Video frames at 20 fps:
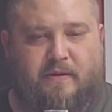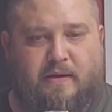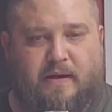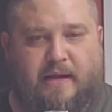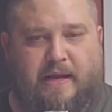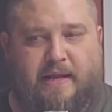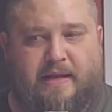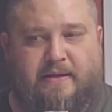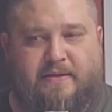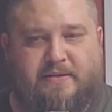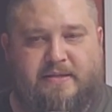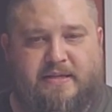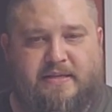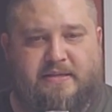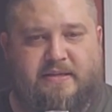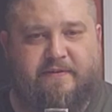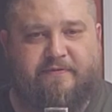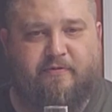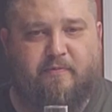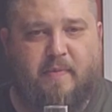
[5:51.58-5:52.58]
And it's
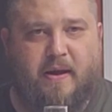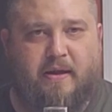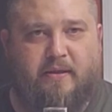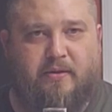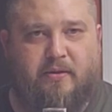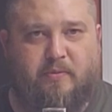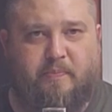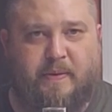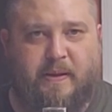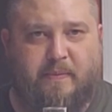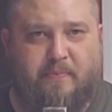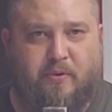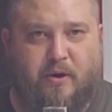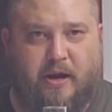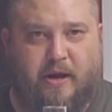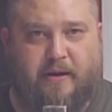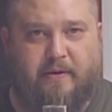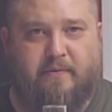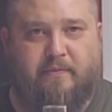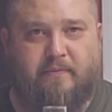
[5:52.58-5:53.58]
easy for my little pea
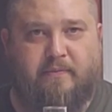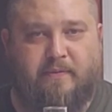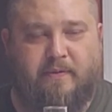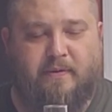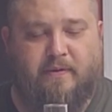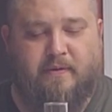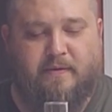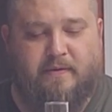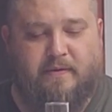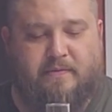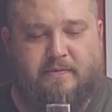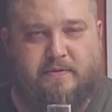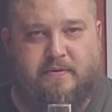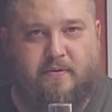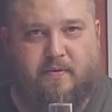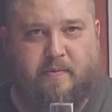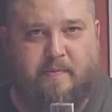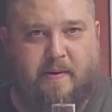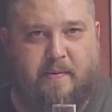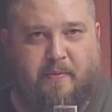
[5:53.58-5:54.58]
brain to
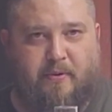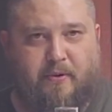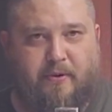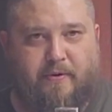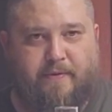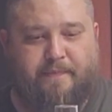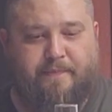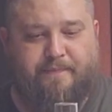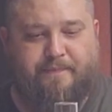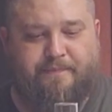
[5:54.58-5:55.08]
remember.